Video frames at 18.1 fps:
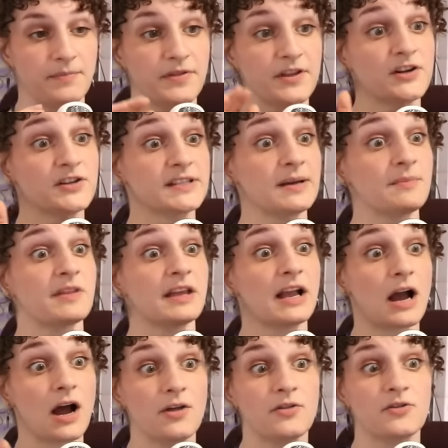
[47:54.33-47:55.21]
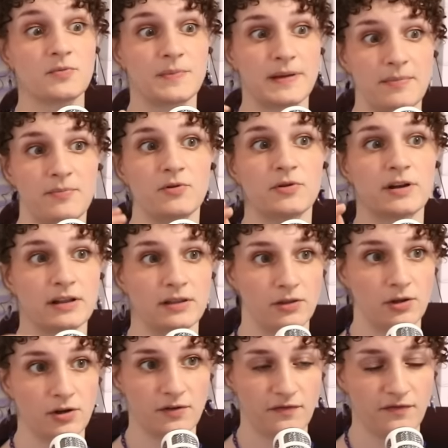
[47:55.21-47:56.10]
There's something other people
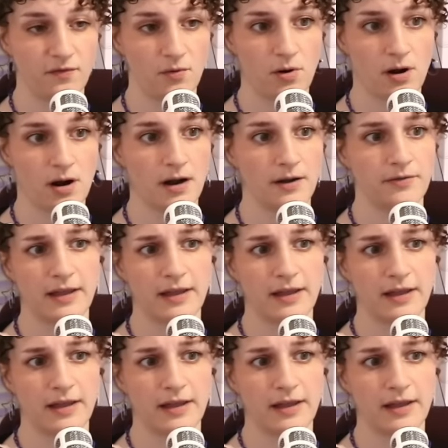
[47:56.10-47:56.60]
can look for.